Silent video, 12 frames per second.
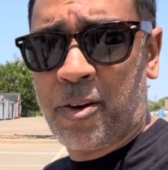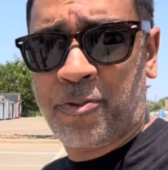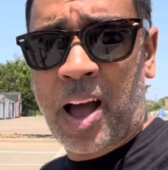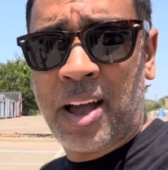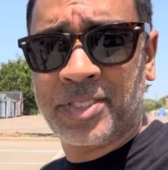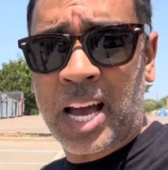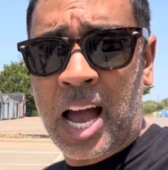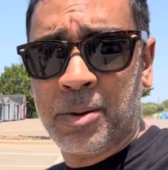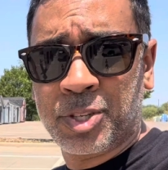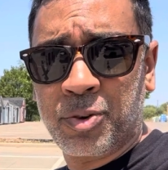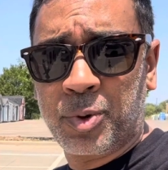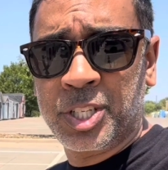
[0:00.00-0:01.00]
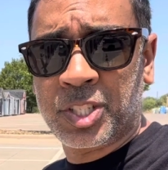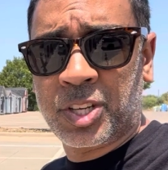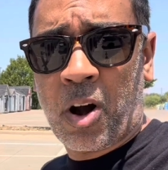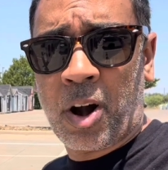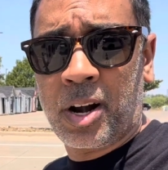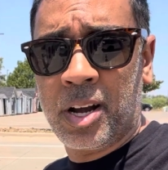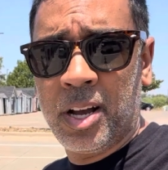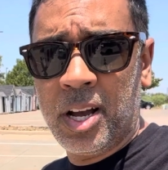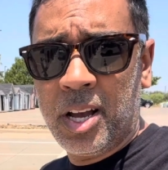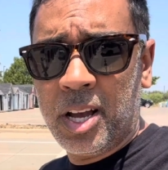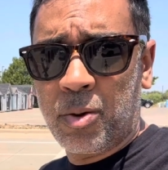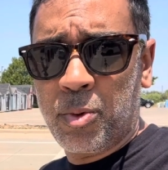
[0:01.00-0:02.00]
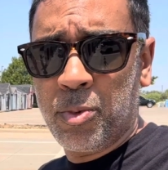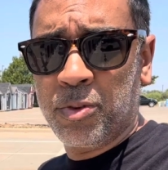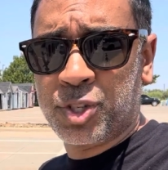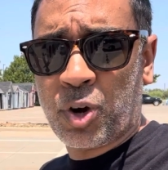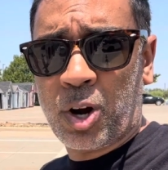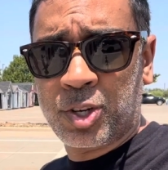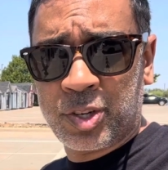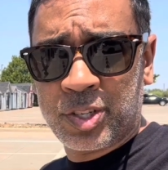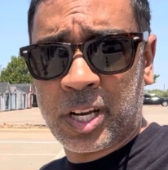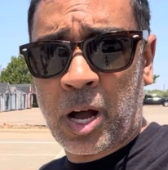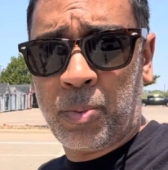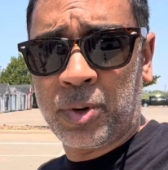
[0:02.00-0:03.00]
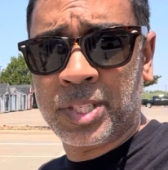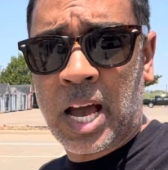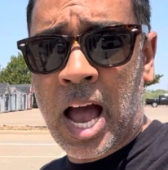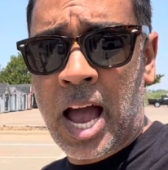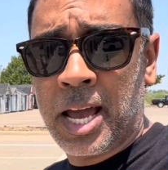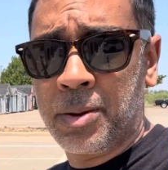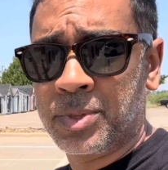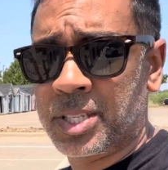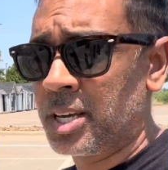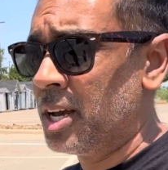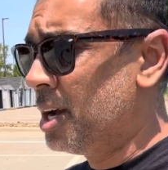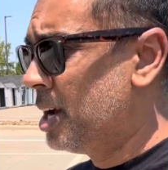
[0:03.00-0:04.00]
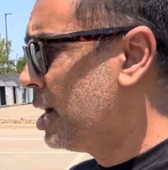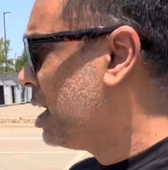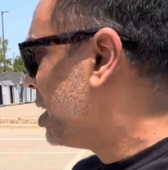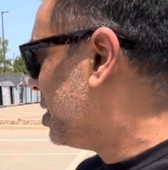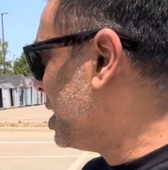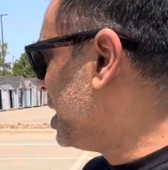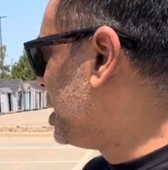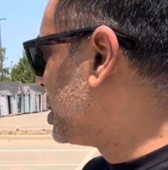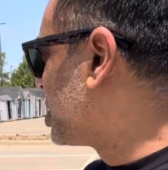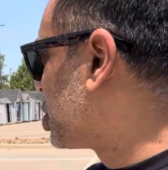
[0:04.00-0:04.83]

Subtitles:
5 times and restart. We moved chargers a couple of times. These